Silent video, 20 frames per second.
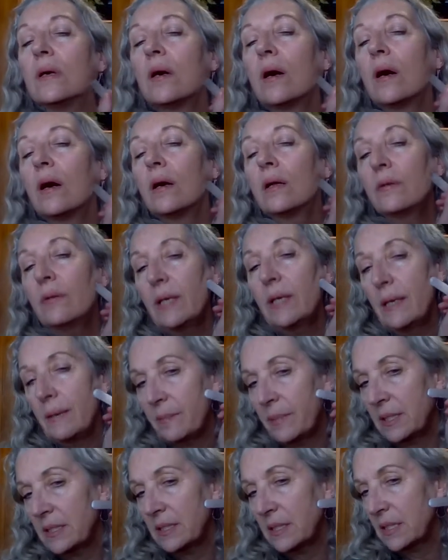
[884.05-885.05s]
all the way up
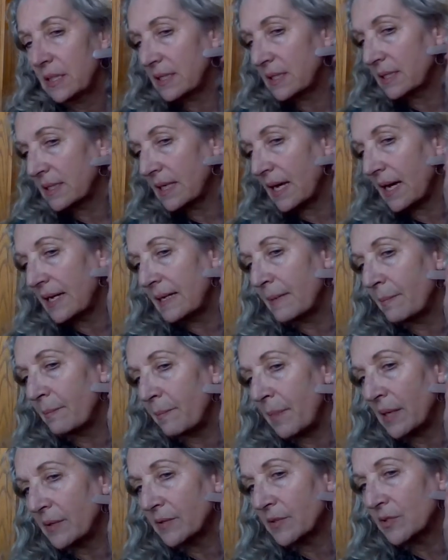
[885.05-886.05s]
into the side, and
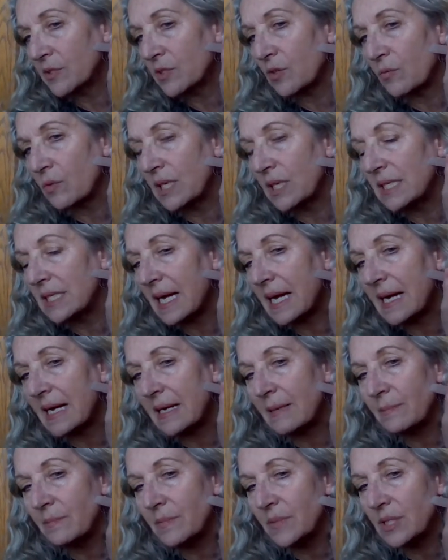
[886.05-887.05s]
pulse 3
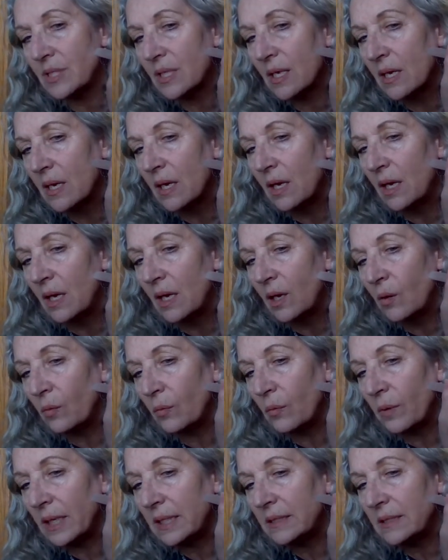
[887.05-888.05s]
times.
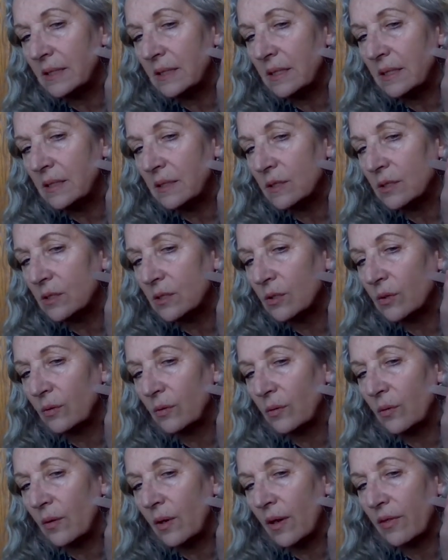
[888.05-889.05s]
1, 2,
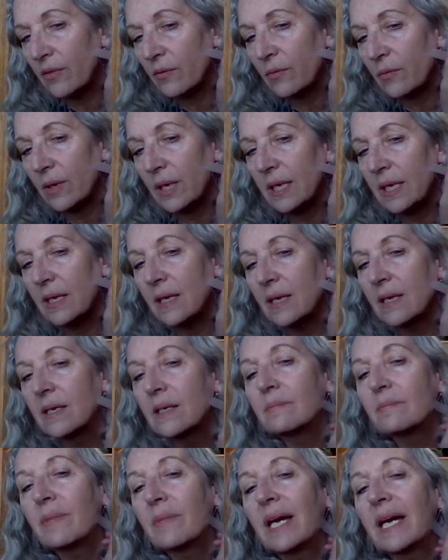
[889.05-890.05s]
3.
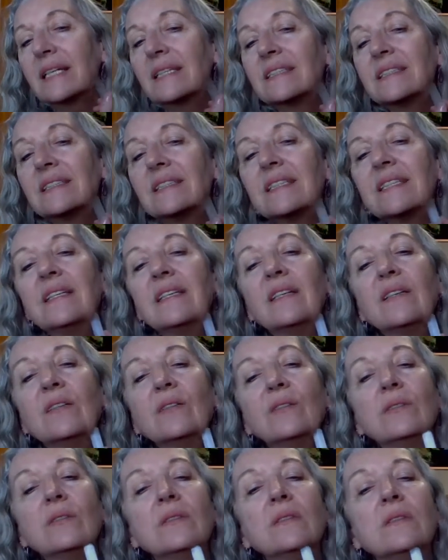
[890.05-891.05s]
Back
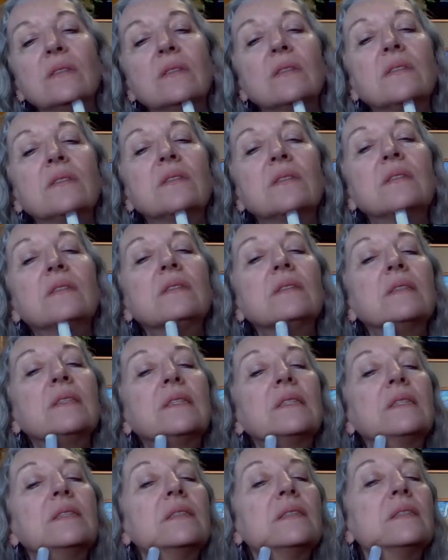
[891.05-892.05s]
down,
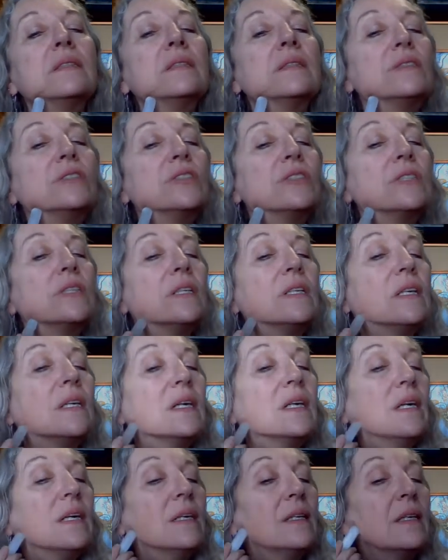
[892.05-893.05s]
under the jaw.
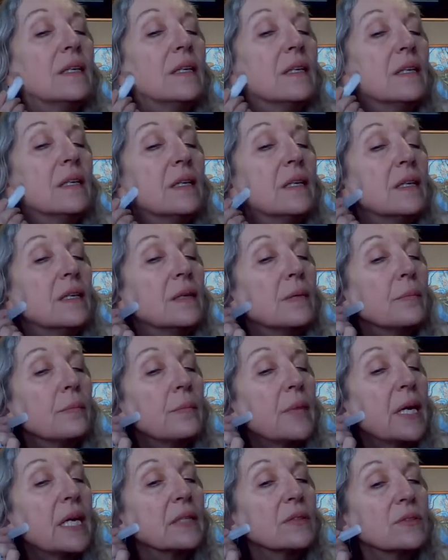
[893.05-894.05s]

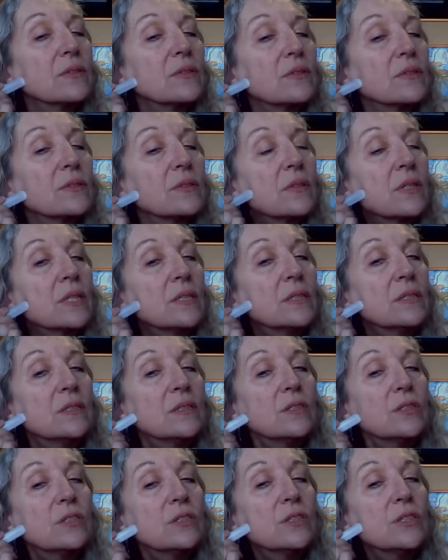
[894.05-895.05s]
Pulse 1,
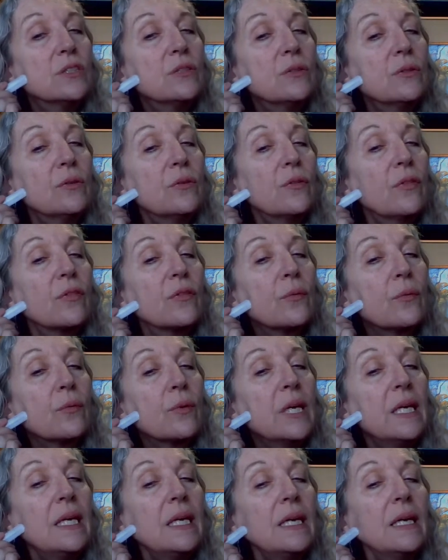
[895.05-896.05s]
2,
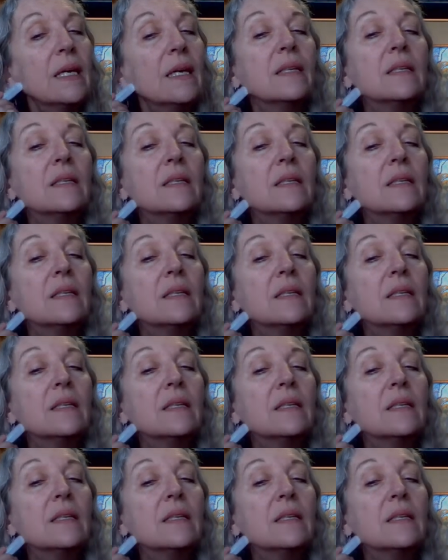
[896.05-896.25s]
3.